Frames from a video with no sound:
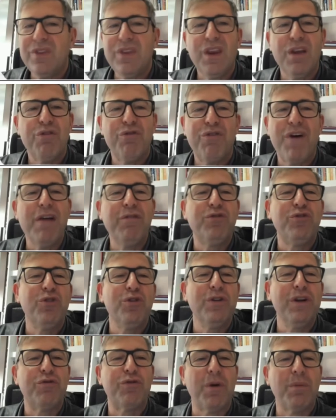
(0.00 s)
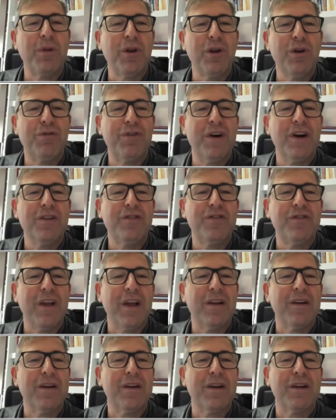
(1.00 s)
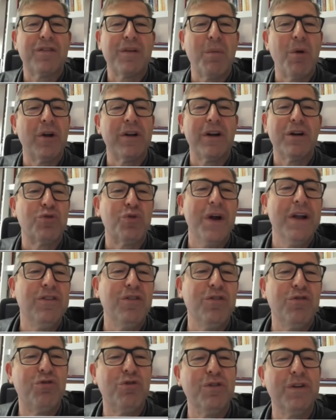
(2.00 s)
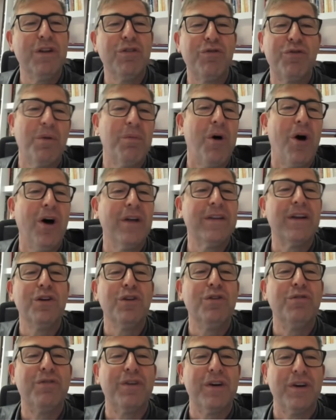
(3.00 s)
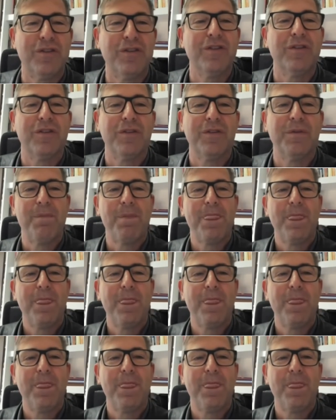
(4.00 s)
5 students from the university and some other 20 students from other universities.